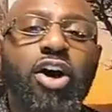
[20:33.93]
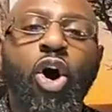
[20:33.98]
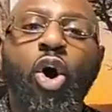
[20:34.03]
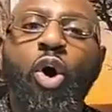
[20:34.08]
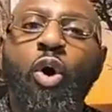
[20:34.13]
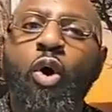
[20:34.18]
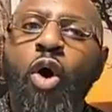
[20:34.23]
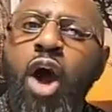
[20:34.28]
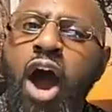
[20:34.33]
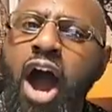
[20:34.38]

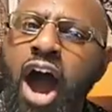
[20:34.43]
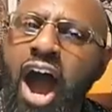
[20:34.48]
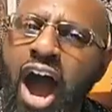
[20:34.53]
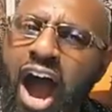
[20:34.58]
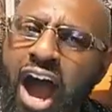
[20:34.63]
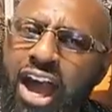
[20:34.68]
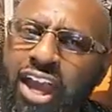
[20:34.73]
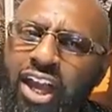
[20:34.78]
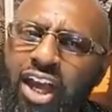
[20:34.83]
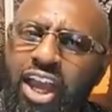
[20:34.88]

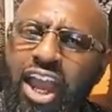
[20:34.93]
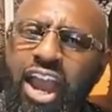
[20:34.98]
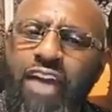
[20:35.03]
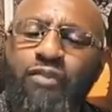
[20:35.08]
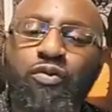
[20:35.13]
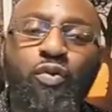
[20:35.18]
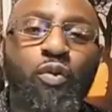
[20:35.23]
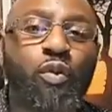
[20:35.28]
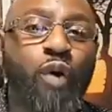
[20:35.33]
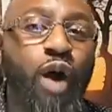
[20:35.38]
Ohio,
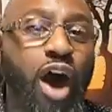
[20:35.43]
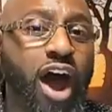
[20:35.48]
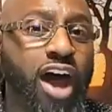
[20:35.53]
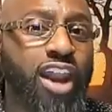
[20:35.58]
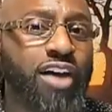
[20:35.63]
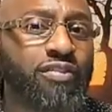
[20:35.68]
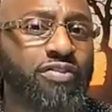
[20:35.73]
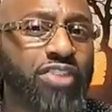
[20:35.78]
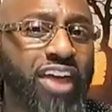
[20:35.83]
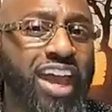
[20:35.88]
if
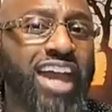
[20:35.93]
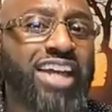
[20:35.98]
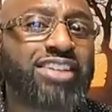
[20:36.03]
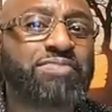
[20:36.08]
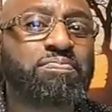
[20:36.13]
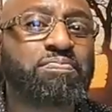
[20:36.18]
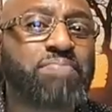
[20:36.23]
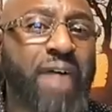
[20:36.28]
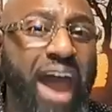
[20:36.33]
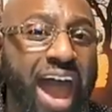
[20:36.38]
one of
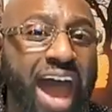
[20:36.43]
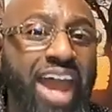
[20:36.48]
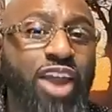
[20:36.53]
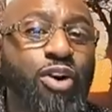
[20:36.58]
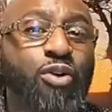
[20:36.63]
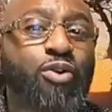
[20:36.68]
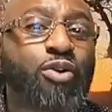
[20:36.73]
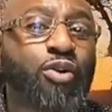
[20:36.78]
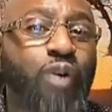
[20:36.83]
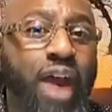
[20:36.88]
these
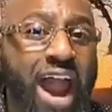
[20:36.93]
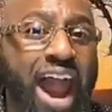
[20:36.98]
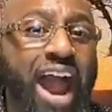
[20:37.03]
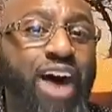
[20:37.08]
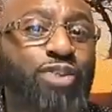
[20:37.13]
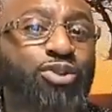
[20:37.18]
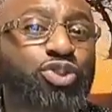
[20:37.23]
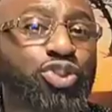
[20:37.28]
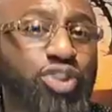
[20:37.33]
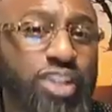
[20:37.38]

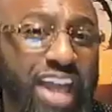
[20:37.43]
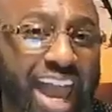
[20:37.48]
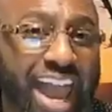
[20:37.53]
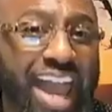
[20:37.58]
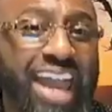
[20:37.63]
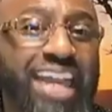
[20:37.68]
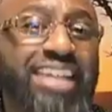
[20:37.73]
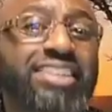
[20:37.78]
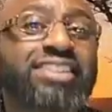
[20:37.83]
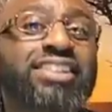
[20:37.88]
battleground
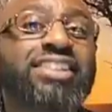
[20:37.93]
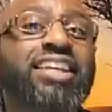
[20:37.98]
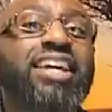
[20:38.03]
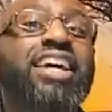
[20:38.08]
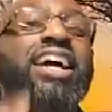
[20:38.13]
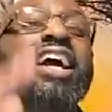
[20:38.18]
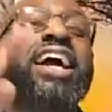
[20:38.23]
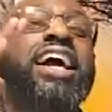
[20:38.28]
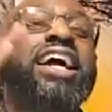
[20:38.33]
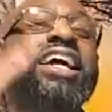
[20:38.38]
states
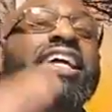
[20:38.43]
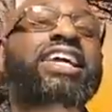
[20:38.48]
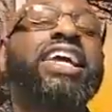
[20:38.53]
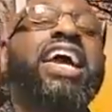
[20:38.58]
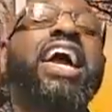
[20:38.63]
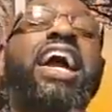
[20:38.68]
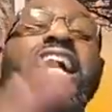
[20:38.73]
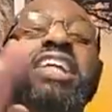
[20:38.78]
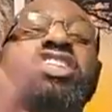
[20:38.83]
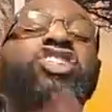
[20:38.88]

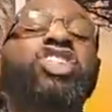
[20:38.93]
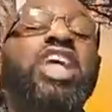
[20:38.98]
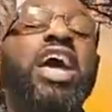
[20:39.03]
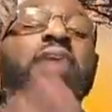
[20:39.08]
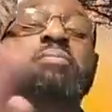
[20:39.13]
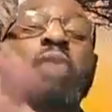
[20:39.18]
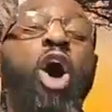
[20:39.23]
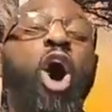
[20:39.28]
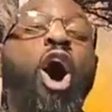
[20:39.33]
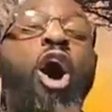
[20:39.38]
kicks
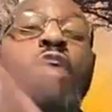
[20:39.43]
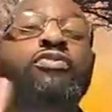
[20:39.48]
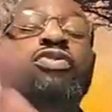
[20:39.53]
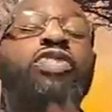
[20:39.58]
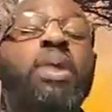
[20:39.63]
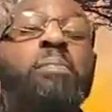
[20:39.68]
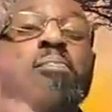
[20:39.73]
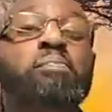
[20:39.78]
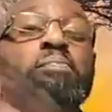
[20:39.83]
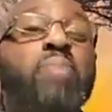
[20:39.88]
him off
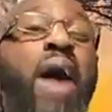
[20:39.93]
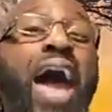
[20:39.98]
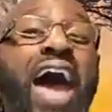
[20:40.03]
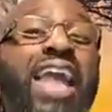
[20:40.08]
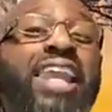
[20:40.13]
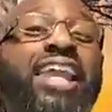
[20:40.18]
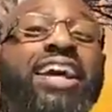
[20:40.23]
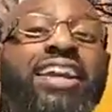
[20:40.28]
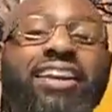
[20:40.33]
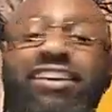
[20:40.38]
the
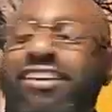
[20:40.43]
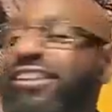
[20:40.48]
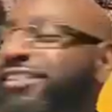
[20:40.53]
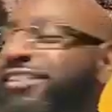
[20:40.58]
ballot,